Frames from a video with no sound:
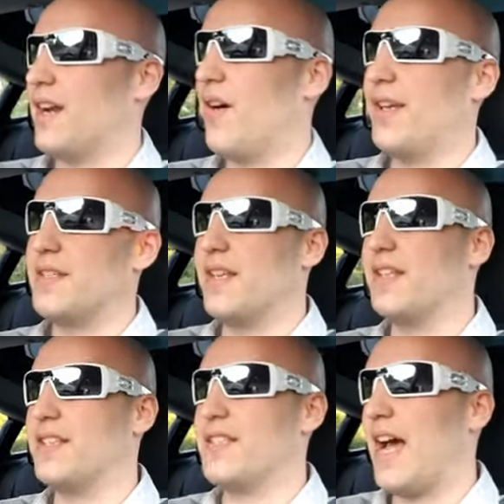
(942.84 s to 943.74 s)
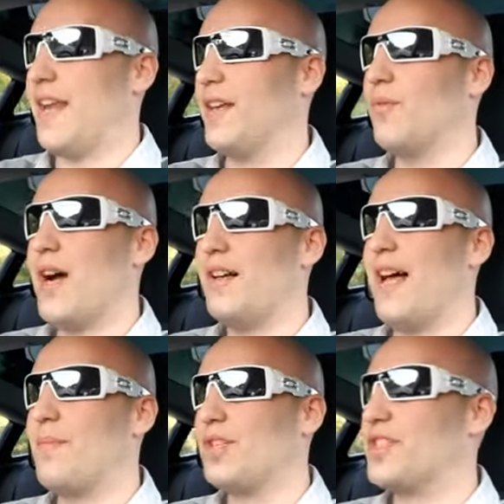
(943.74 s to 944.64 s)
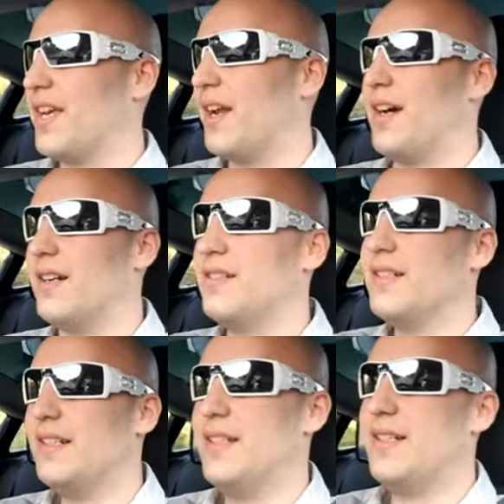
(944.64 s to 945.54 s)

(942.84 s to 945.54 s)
You know, it decided, well, I'm just gonna